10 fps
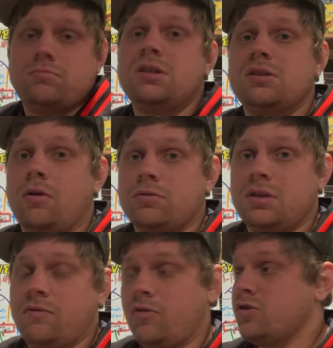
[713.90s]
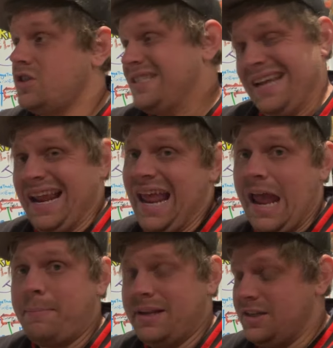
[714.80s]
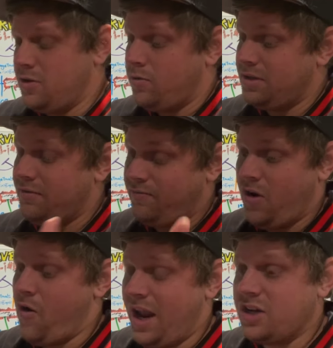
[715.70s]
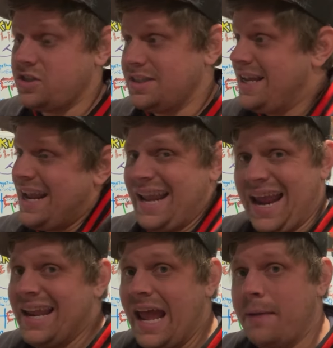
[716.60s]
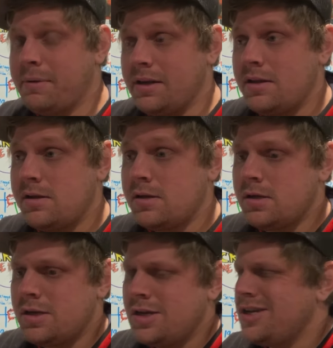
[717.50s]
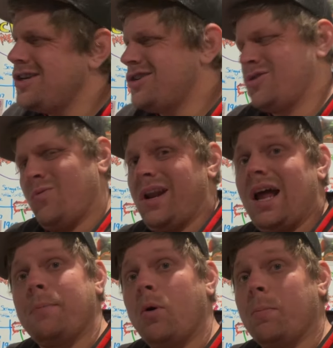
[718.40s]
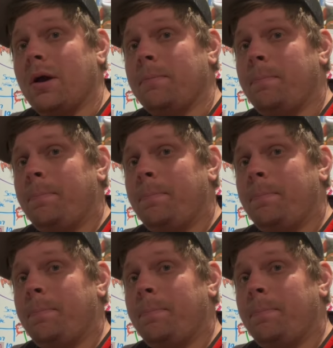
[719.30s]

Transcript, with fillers: these alternate versions can happen. These alternate variations can happen. So why not in Pokemon?